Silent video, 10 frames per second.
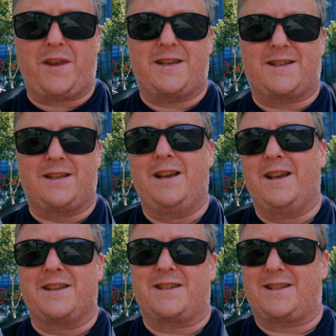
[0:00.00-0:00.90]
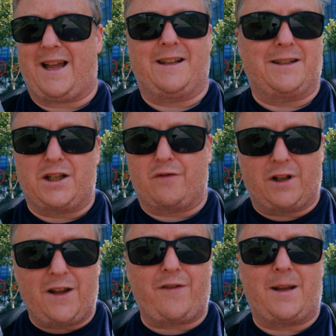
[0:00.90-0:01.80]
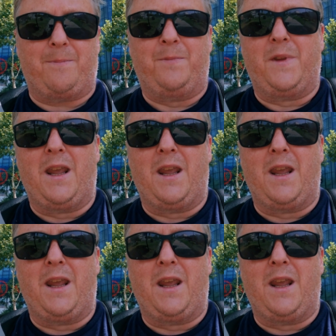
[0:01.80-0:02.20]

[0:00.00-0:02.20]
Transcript: this standard of living